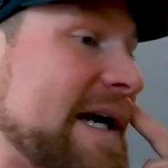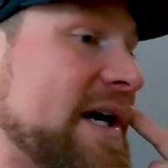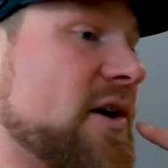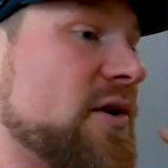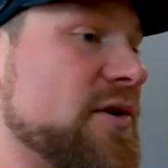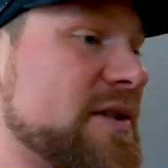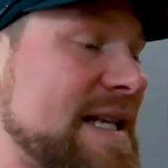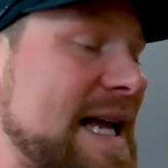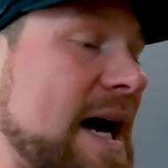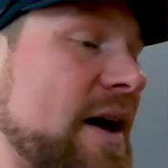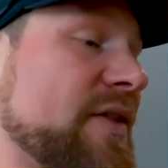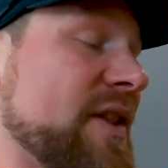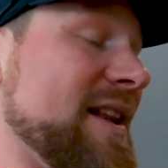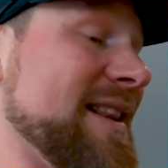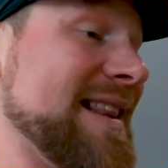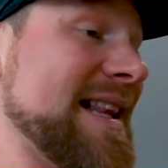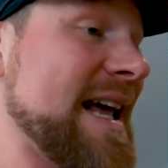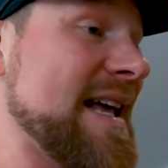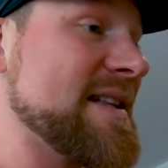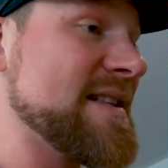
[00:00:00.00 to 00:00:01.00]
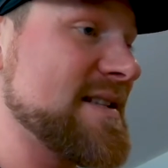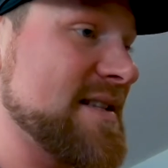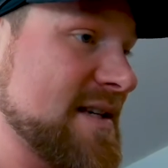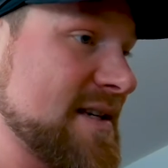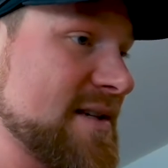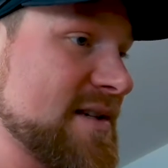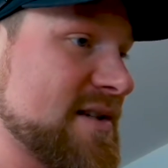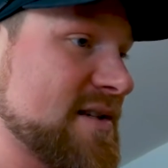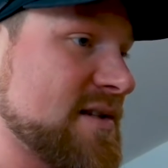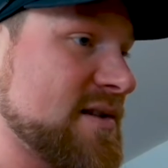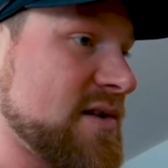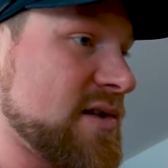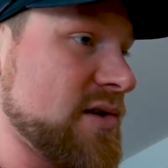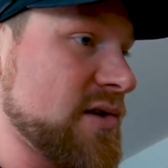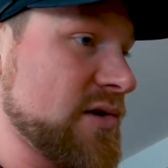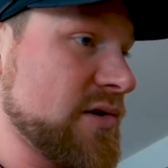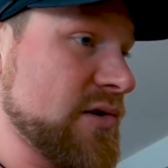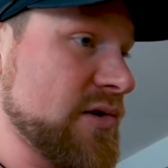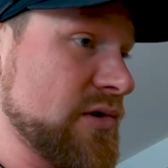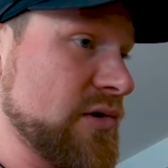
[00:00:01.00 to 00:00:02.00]
narrowed down the lenses
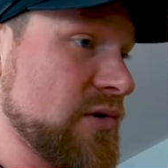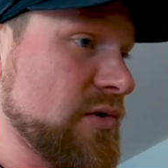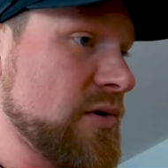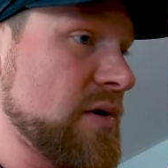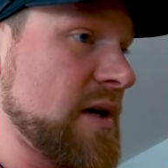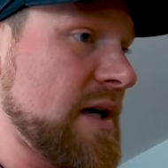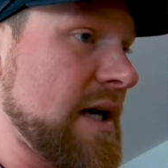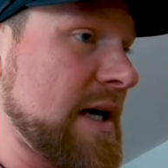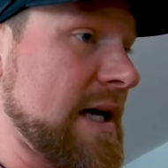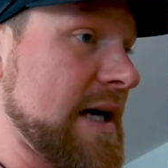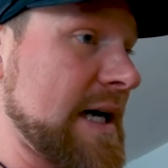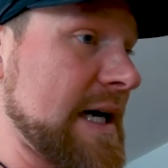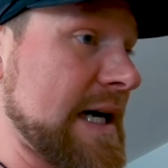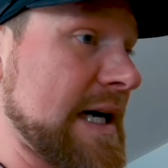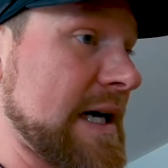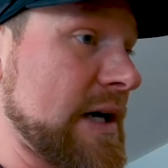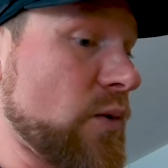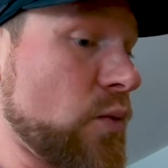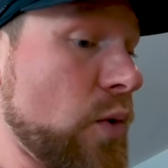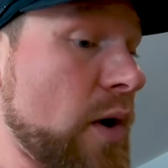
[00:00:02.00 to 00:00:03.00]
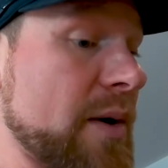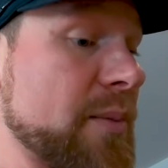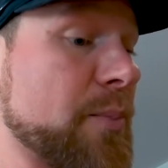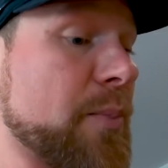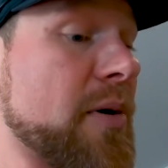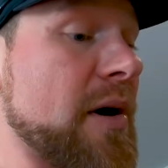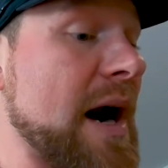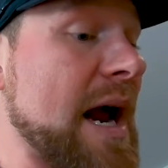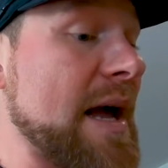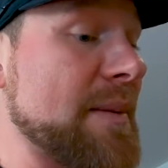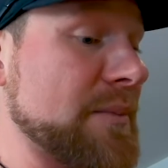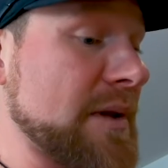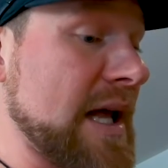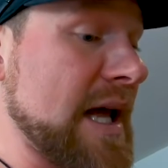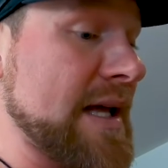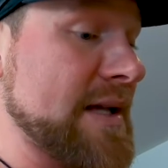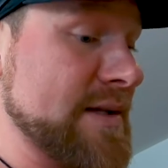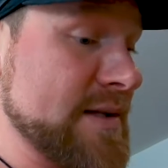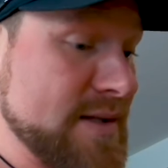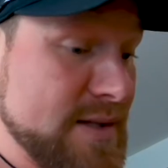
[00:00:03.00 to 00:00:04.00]
to 1 prime
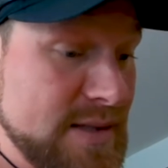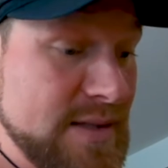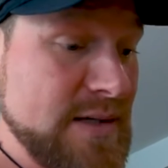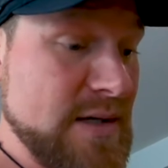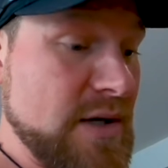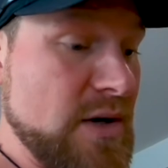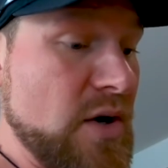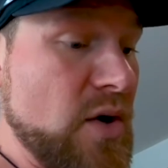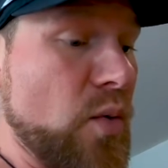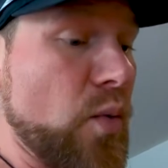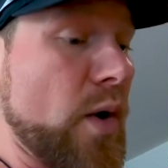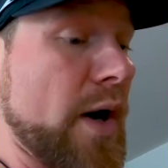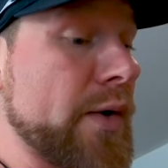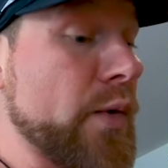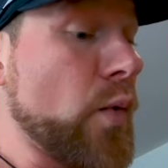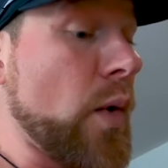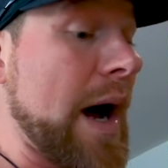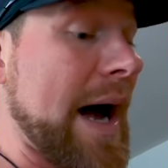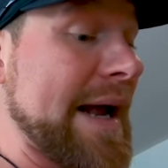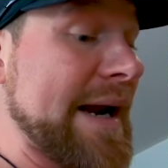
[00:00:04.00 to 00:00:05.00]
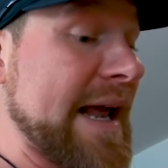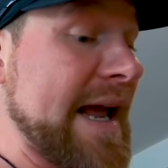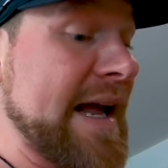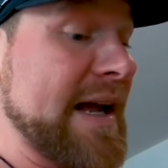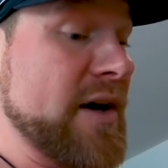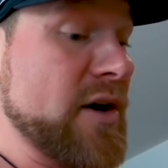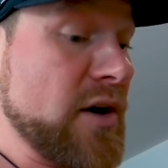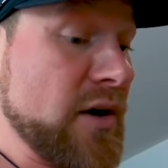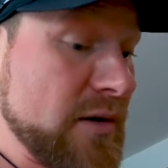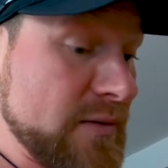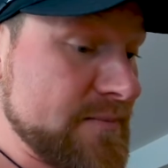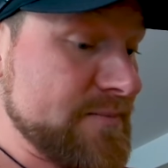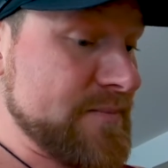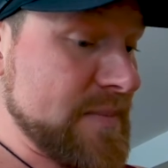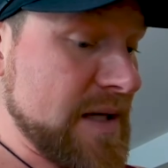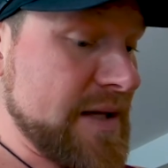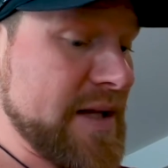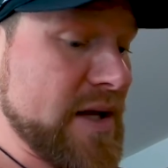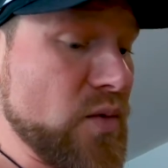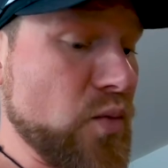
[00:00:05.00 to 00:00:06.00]
lens, 1 wide angle,
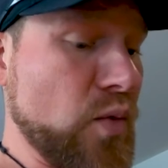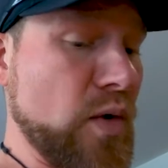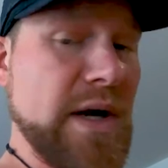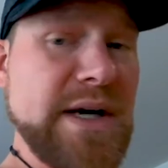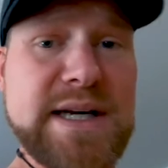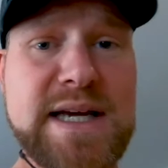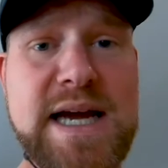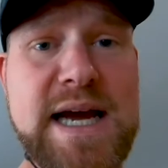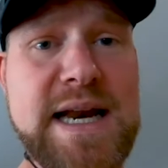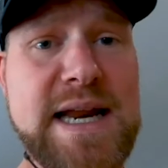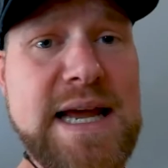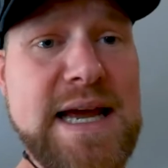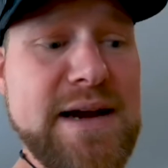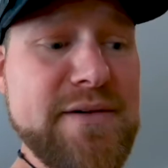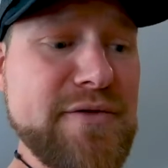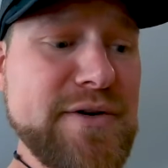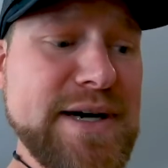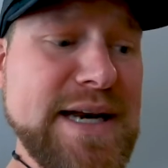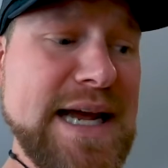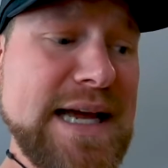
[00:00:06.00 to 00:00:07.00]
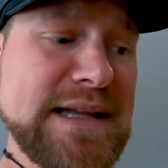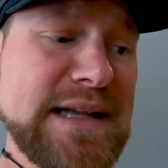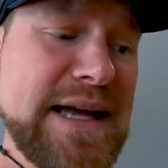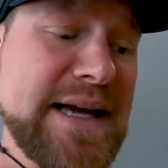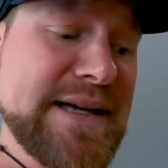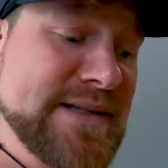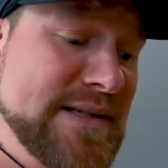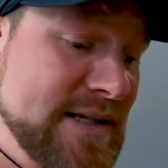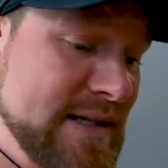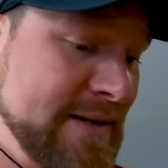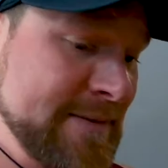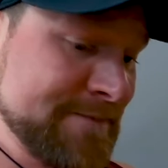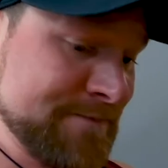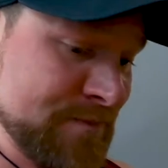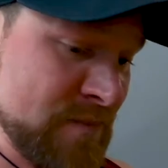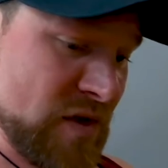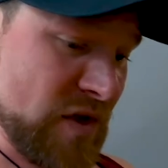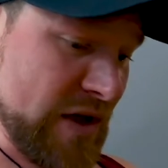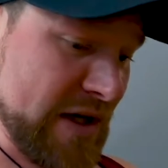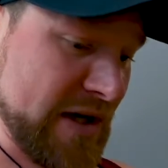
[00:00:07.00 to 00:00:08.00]
and then 1 kind of everyday lens.
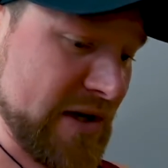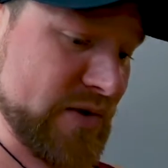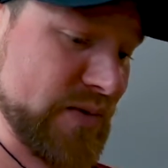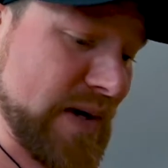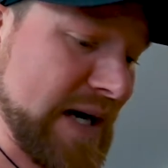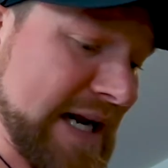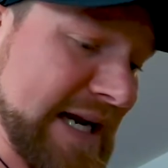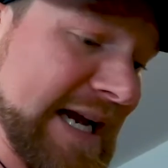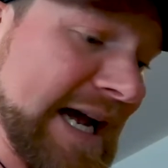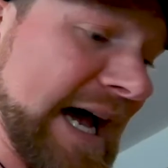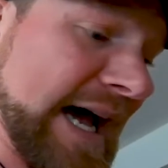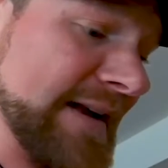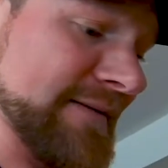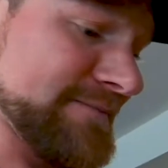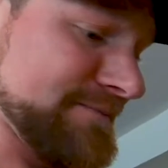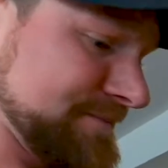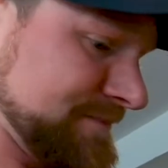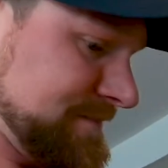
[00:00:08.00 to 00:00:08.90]
So here's what I got.